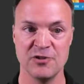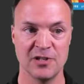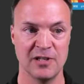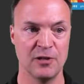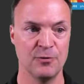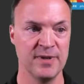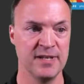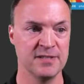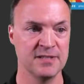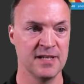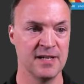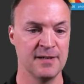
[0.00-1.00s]
change a little
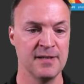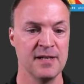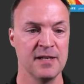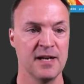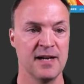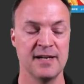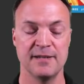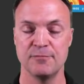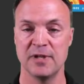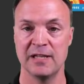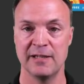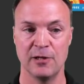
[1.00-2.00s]
bit, uh, uh,
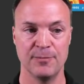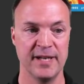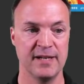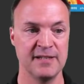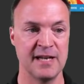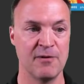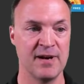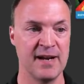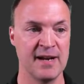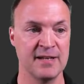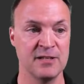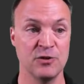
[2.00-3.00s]
a little bit. Now
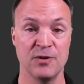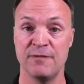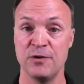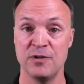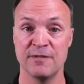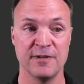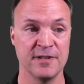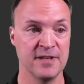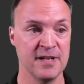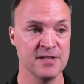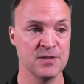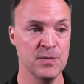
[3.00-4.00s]
I can do a few
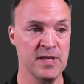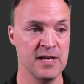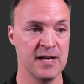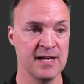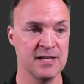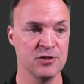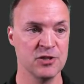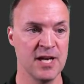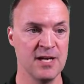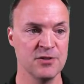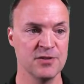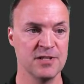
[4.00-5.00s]
different things with it. I can
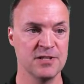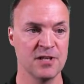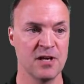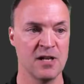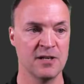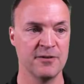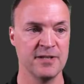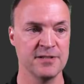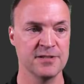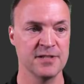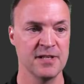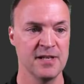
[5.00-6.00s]
change the
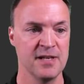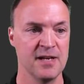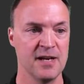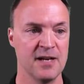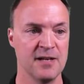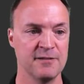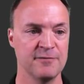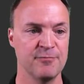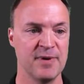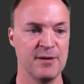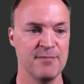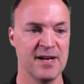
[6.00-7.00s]
tolerance
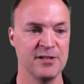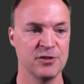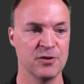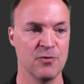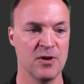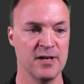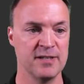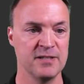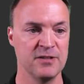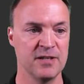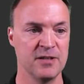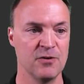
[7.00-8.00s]
of my magic
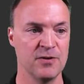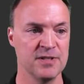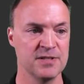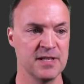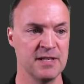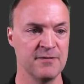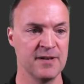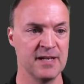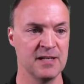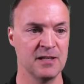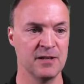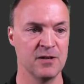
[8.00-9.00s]
wand. You can notice if
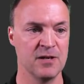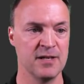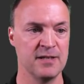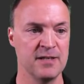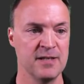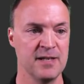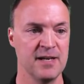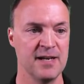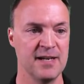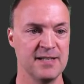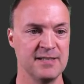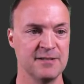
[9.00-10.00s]
I click on
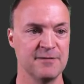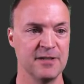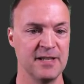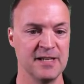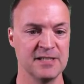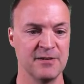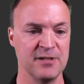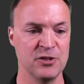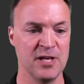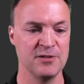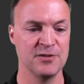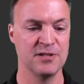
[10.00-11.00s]
uh, different things, so I
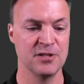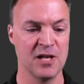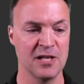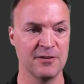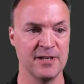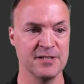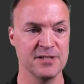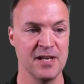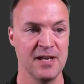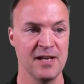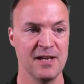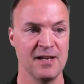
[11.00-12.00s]
change the tolerance,